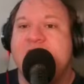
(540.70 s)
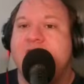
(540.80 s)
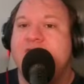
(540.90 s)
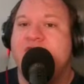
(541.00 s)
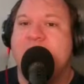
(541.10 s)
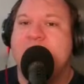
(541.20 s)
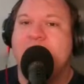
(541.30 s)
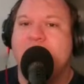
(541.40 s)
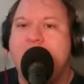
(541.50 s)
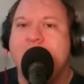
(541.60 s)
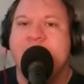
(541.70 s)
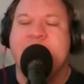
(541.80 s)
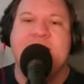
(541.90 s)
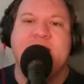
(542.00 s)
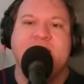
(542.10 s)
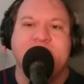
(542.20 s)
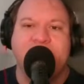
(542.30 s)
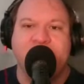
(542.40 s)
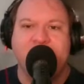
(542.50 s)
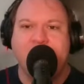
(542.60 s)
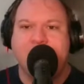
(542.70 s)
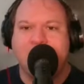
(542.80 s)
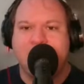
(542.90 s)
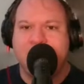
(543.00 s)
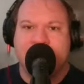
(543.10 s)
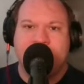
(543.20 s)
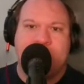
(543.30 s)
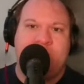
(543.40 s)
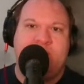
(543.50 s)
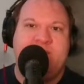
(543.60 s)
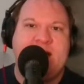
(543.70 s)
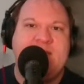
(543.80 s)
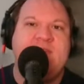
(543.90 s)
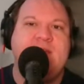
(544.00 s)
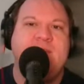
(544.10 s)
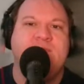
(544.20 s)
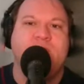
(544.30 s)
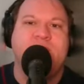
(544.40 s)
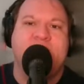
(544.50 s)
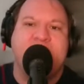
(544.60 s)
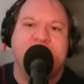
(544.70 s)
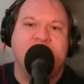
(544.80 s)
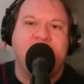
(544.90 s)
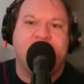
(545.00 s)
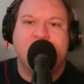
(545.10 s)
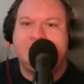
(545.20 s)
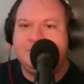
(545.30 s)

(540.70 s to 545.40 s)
she also dropped her wallet into confusion, finds her name is Doris Evans,